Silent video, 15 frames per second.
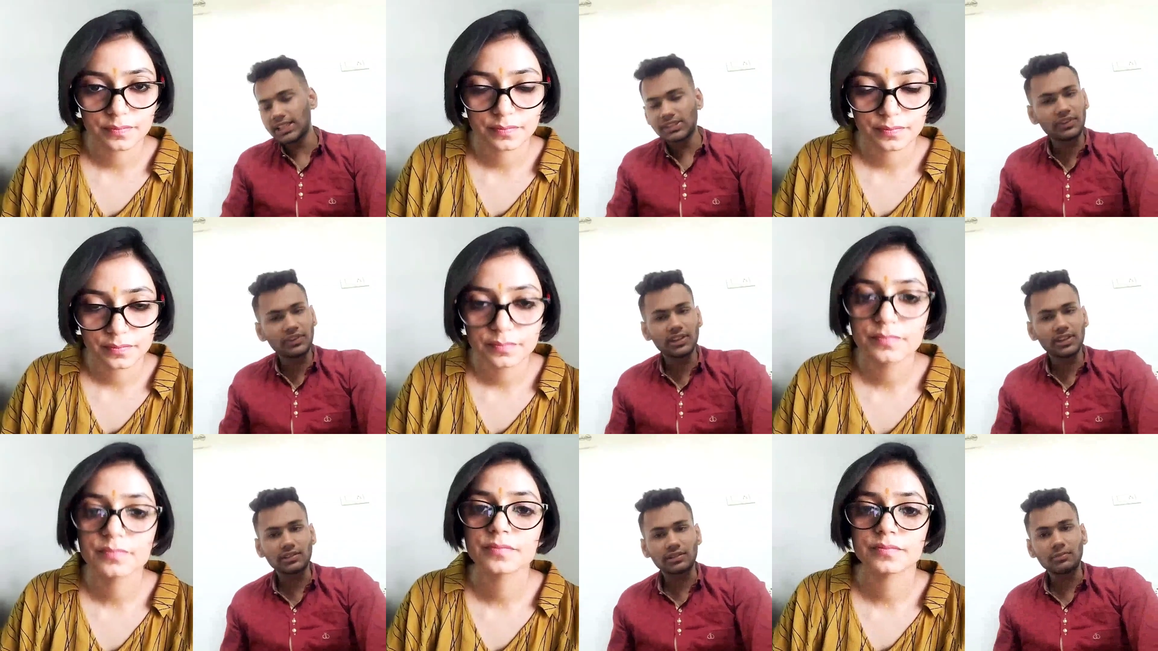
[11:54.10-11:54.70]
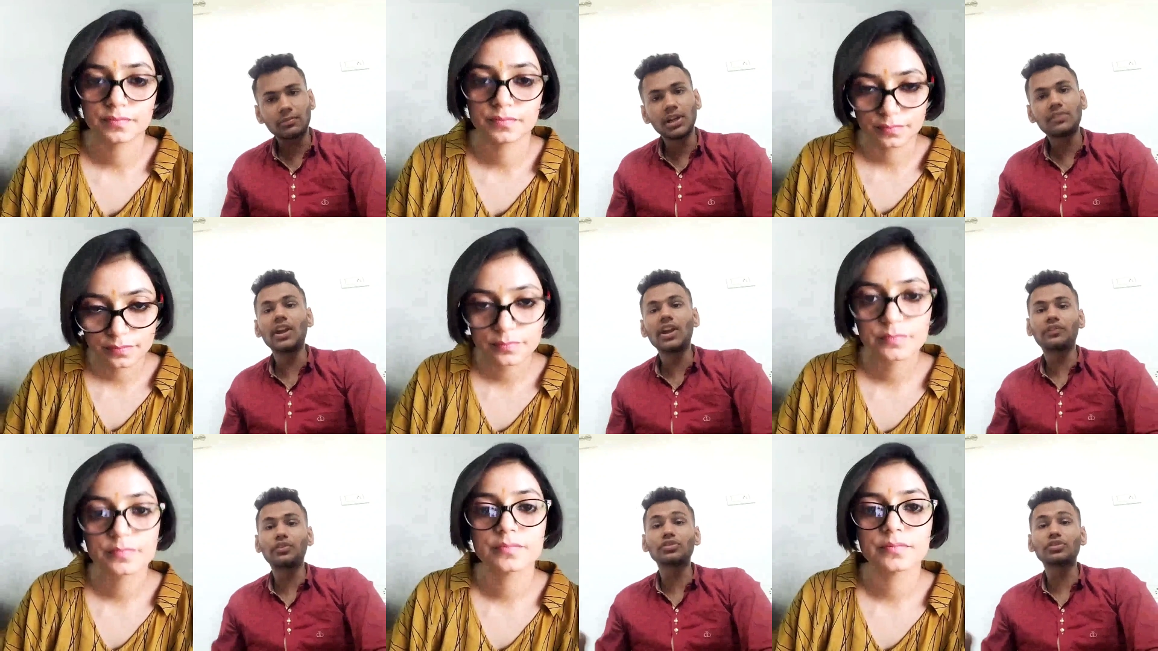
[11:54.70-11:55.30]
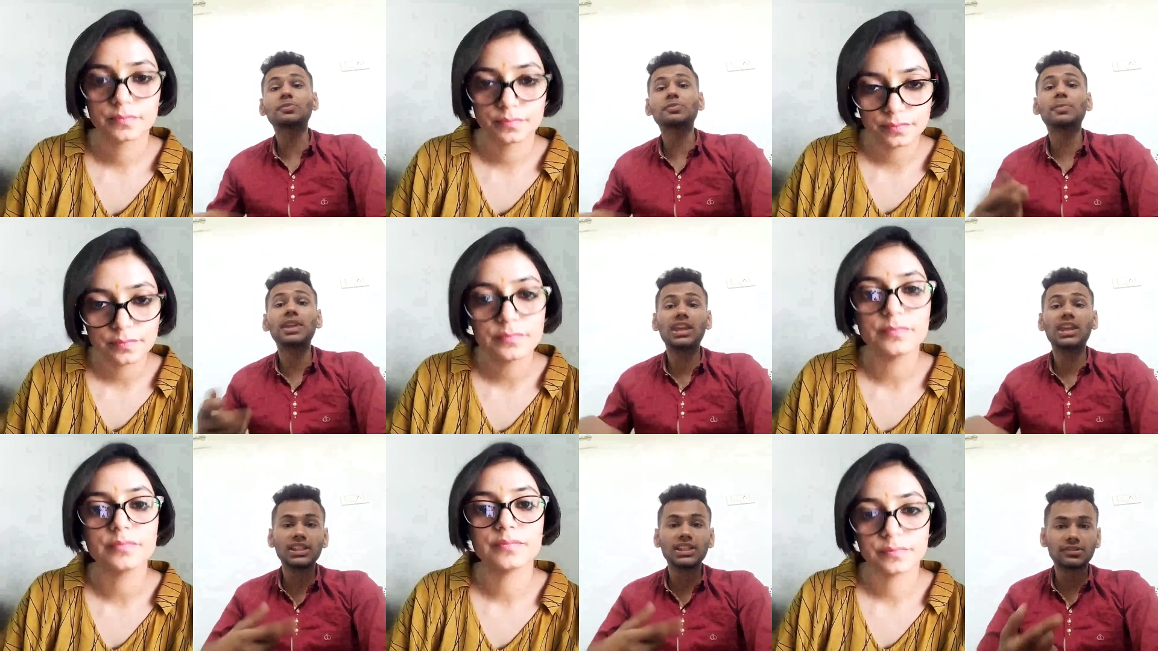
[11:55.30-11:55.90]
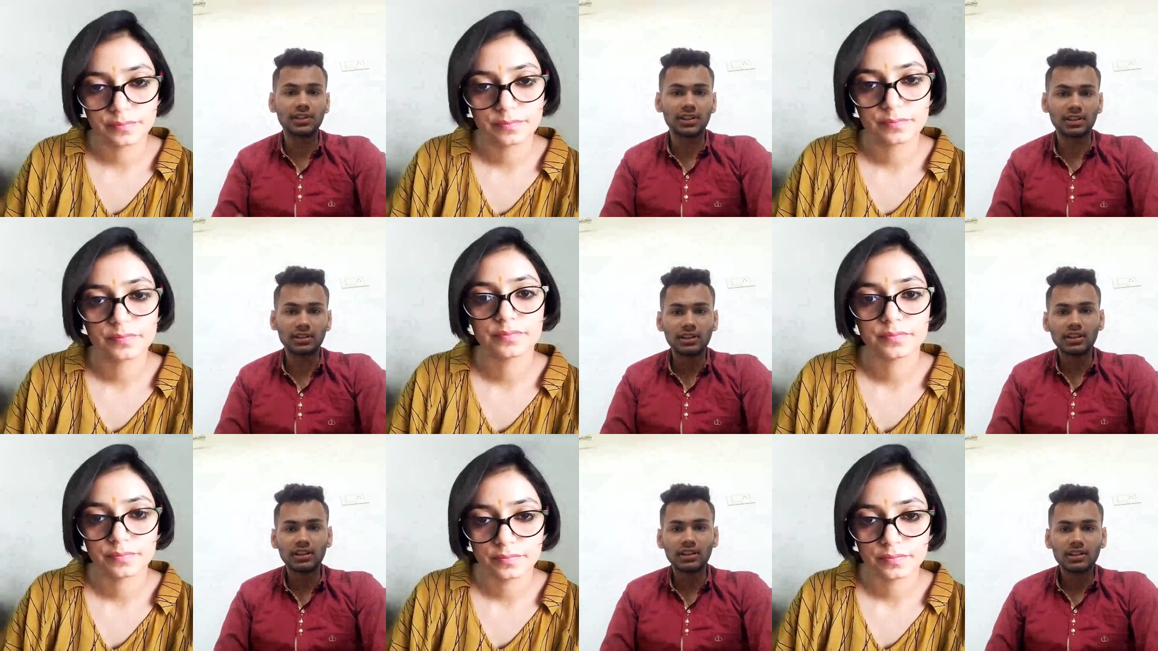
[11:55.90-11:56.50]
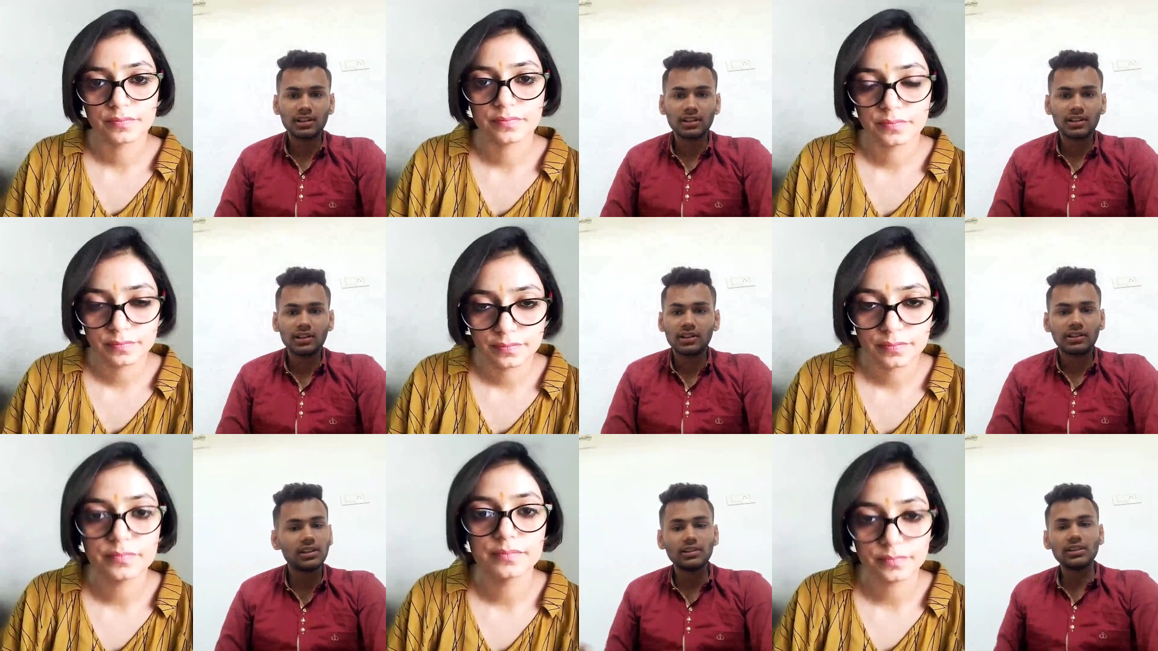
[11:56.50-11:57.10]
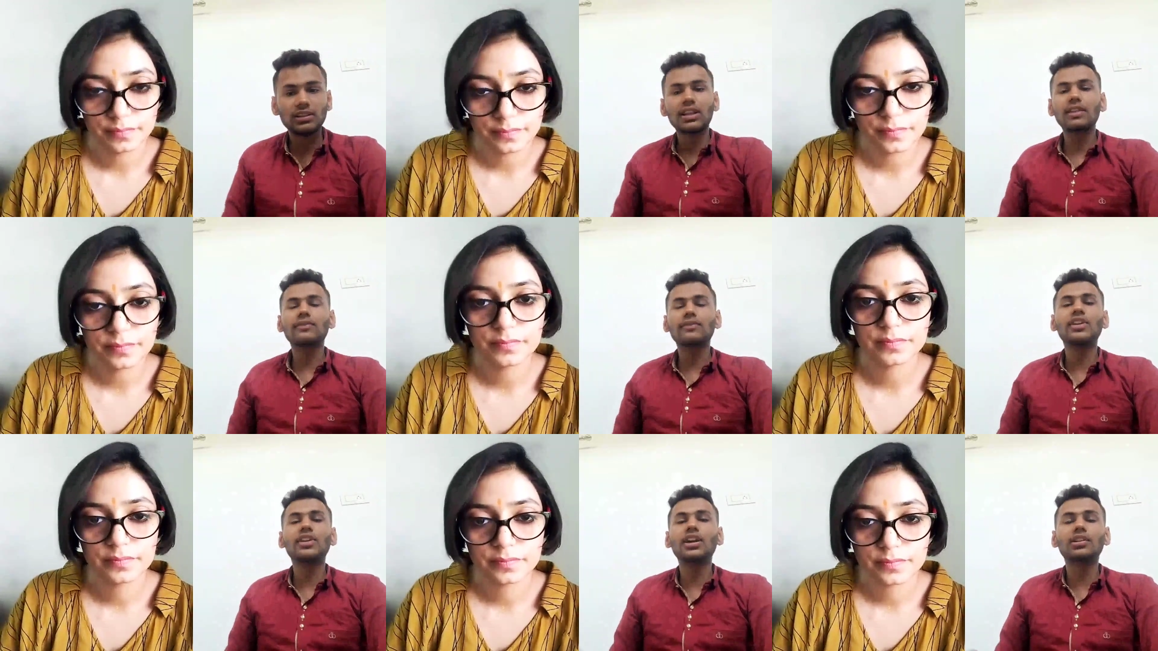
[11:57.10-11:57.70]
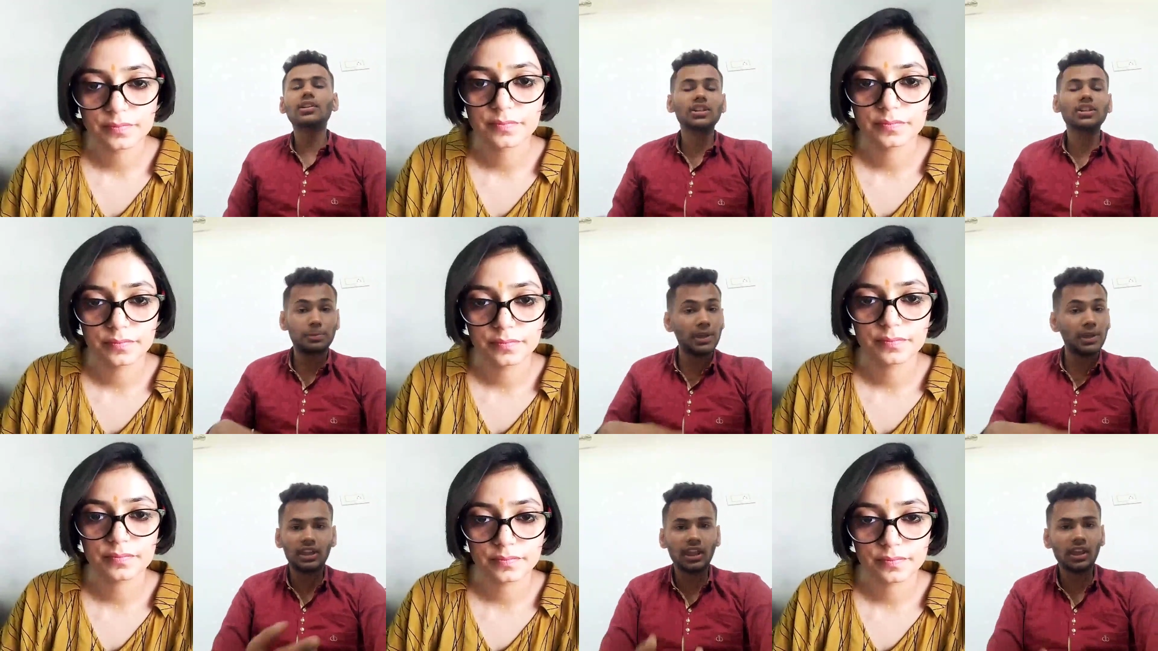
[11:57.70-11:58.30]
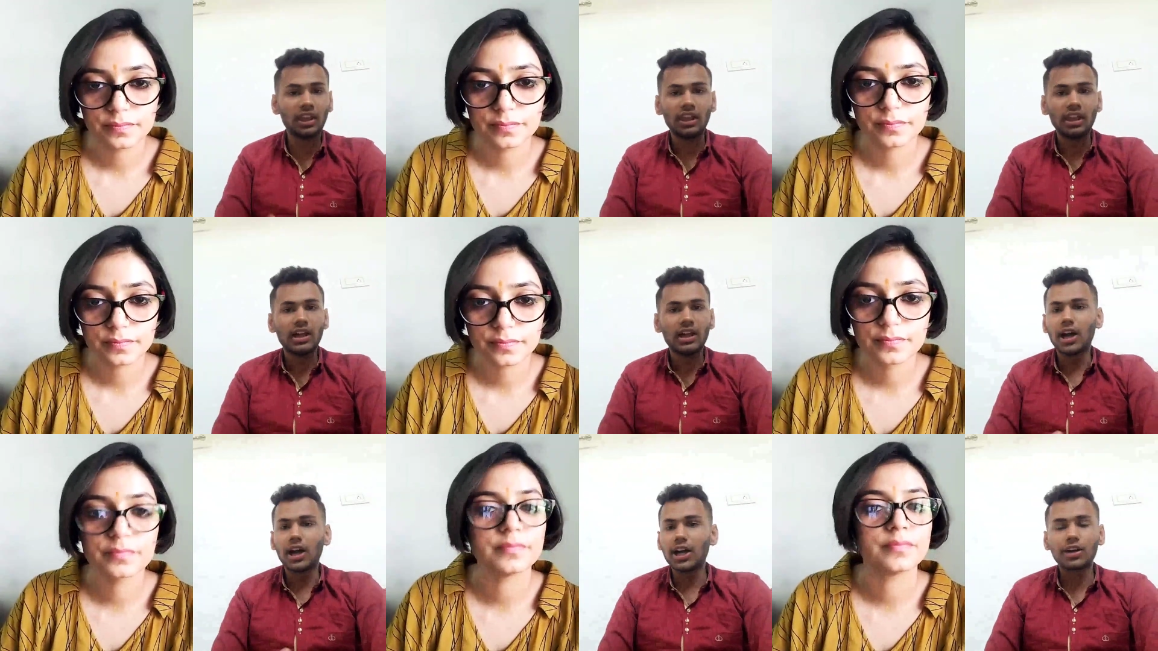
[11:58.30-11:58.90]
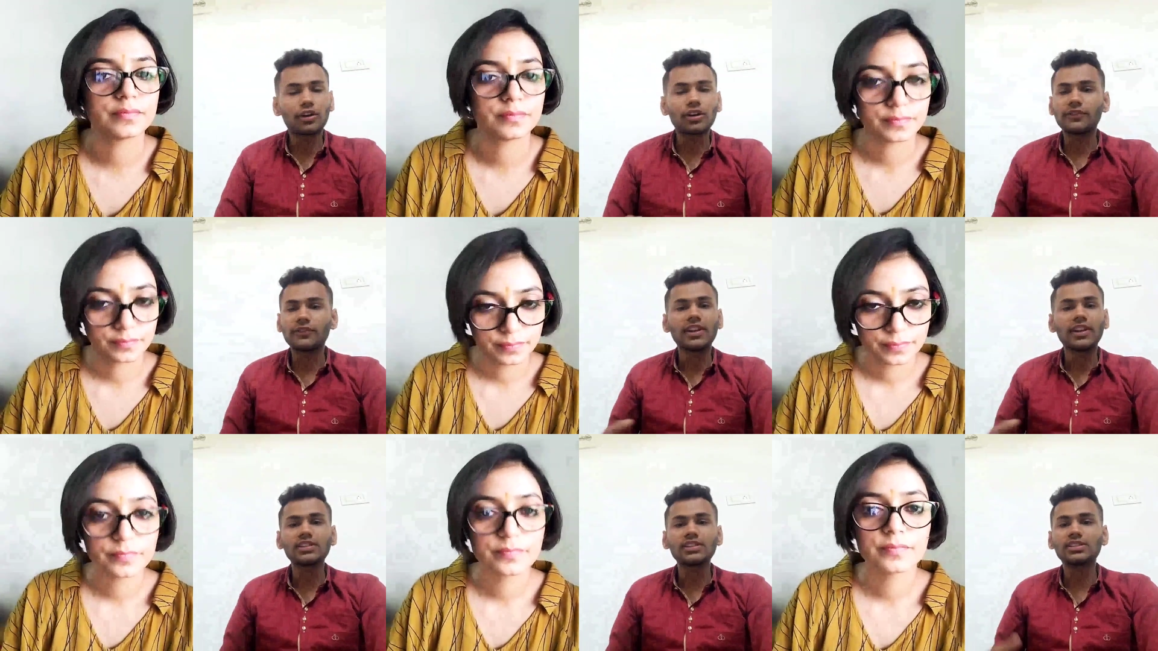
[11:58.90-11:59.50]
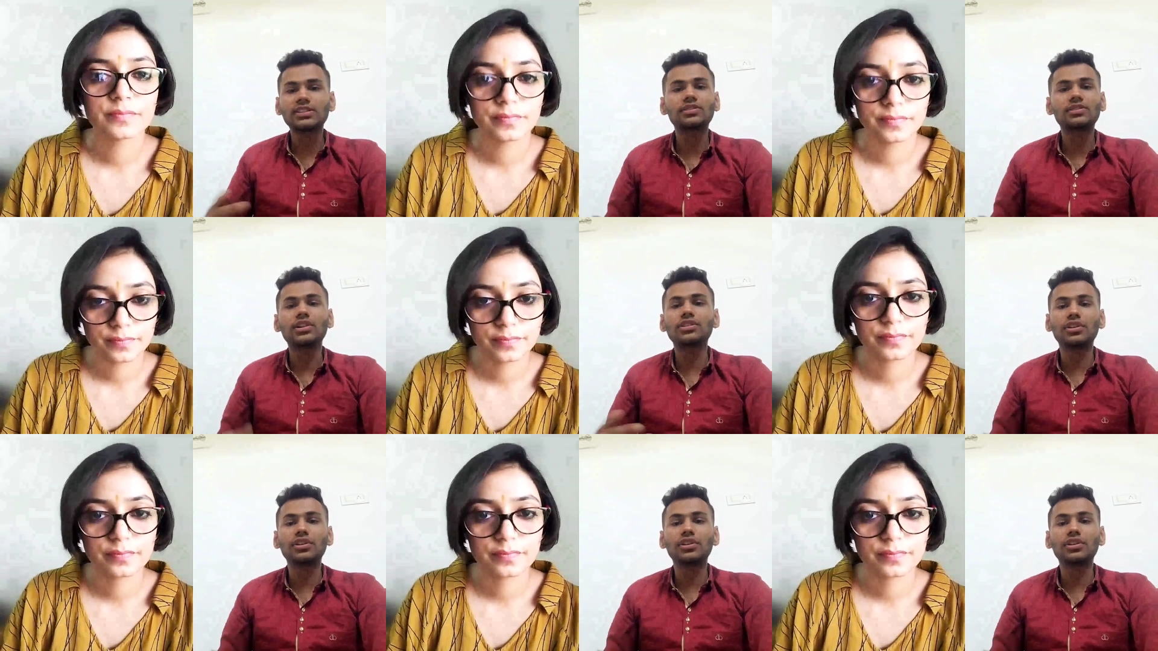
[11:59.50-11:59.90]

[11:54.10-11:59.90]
Speaker 1: that's fine, but we have to speak as well. Till the time we are not speaking, our confidence is